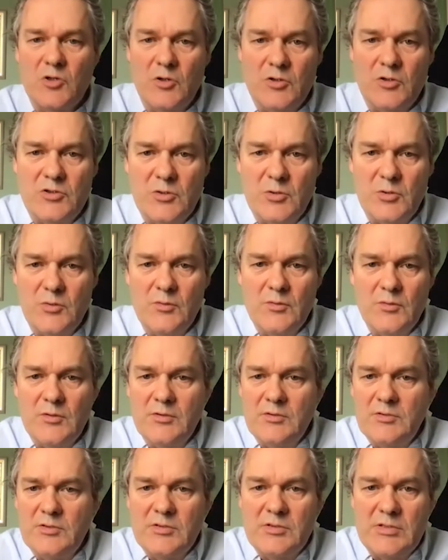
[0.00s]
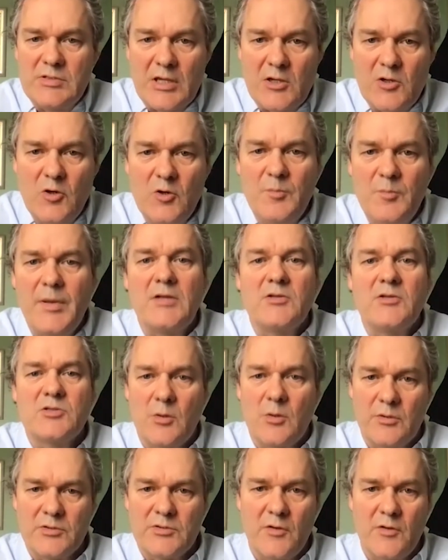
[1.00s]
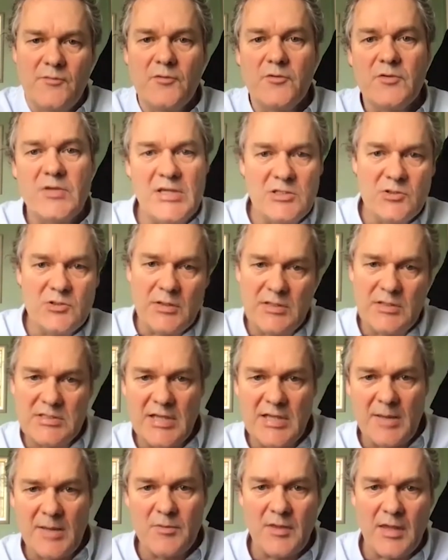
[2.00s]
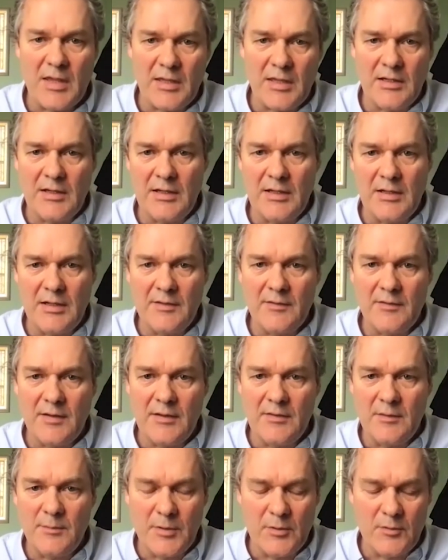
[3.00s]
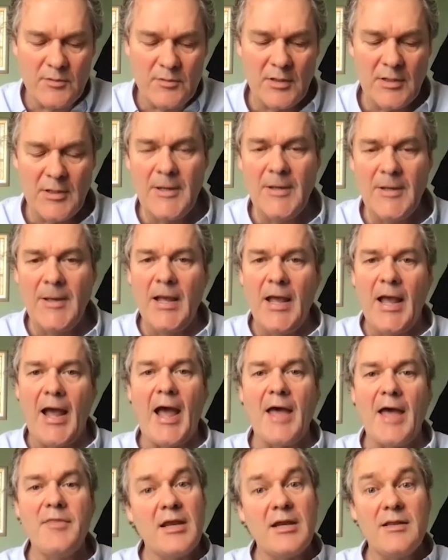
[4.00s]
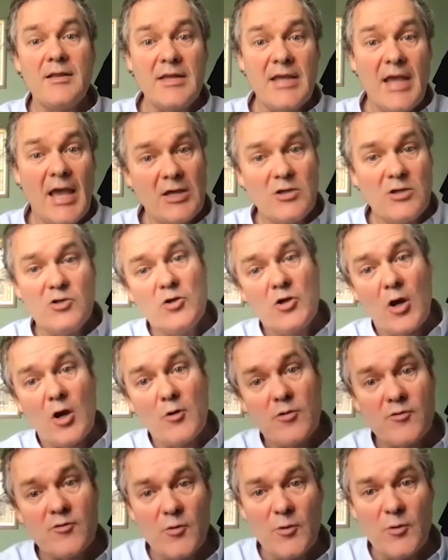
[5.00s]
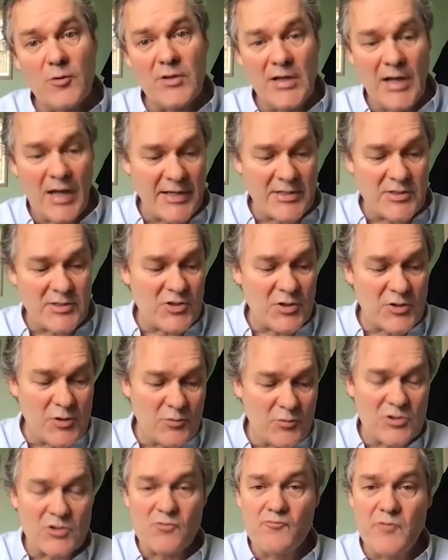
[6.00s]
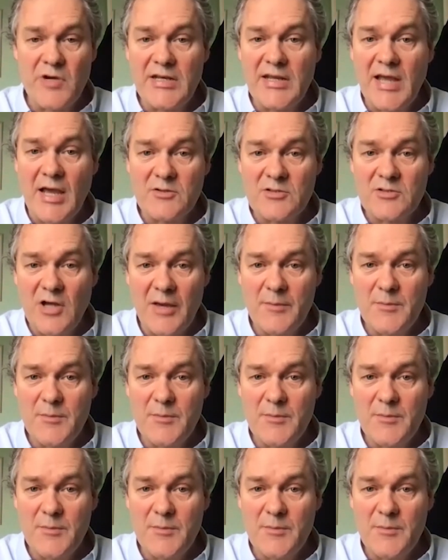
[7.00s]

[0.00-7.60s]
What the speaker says: as they could be, and so on and so forth. He's doing the same thing in the booth. And then at the end, you go through all the lines. So you just read out time